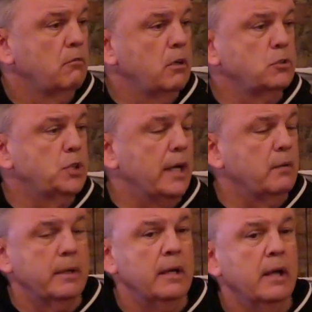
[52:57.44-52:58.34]
Real uh,
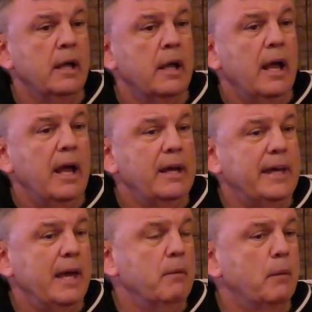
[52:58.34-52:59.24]
gentleman. Uh, space,
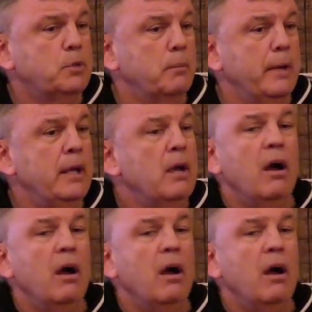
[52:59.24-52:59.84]
he came up to me, me